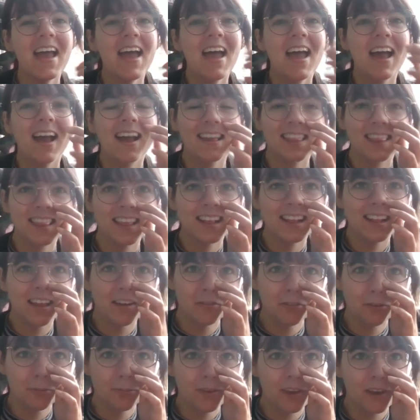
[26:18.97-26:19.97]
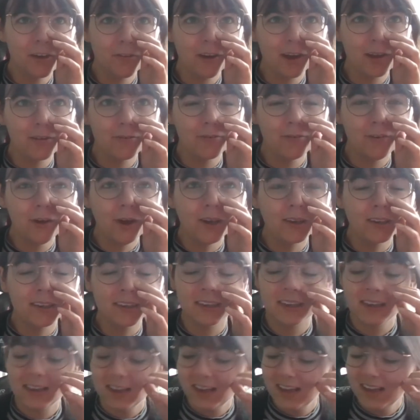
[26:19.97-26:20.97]
I think that would be quite
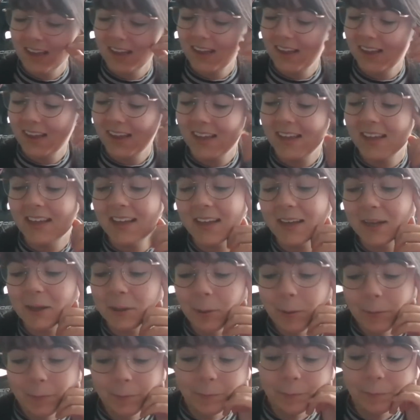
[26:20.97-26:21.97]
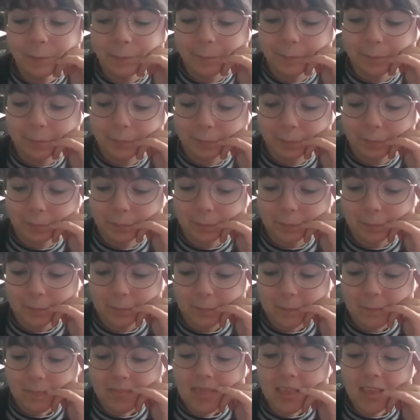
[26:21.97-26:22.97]
fun. So
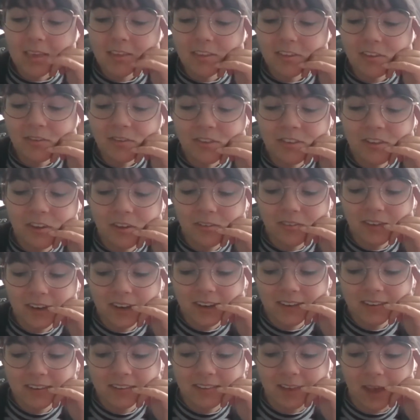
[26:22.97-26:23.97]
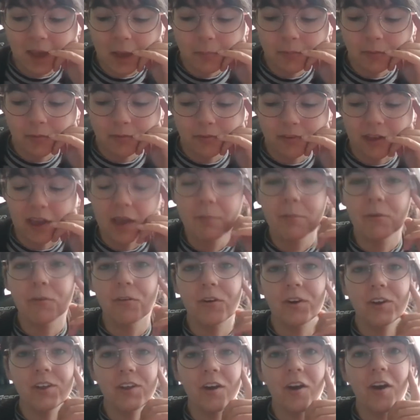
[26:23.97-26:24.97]
it's not really the type of fiber
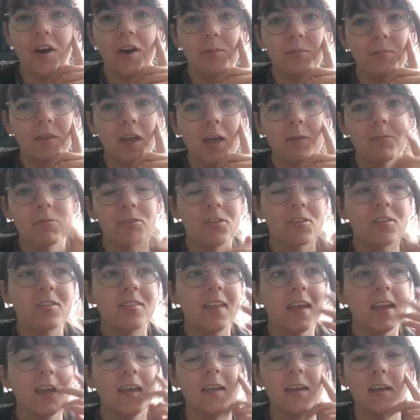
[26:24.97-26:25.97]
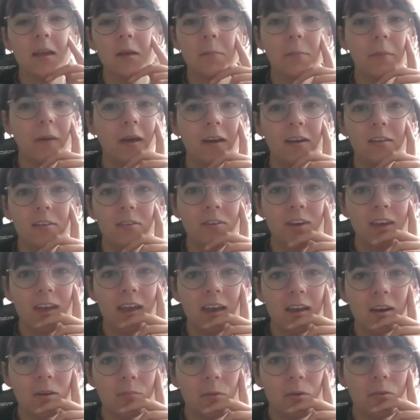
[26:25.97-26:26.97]
or yarn, but I'm just taking it back to the
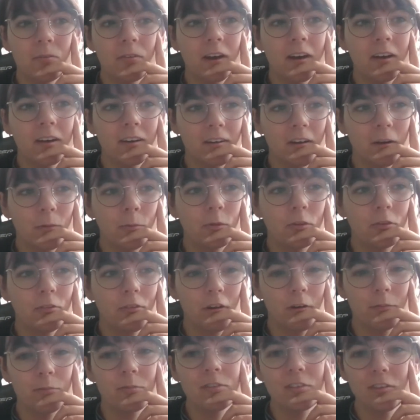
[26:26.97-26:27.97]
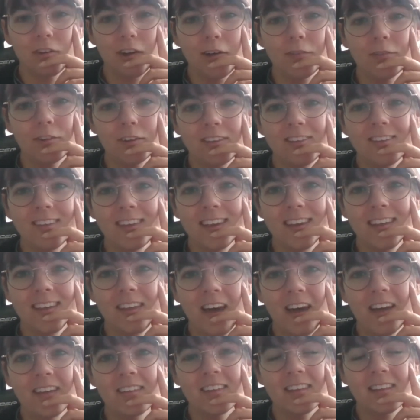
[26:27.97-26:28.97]
animal where it comes from. So I would say
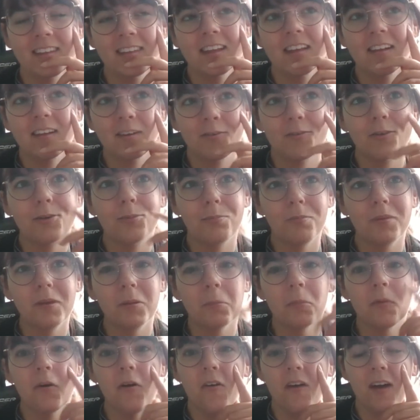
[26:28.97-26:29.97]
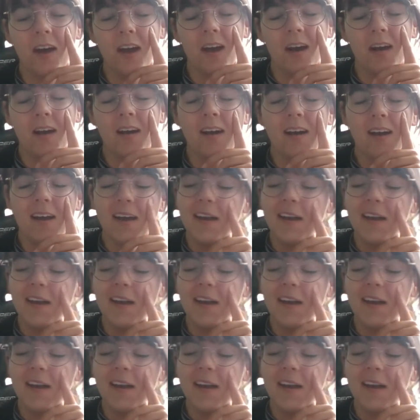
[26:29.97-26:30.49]
that, and then I would be mohair.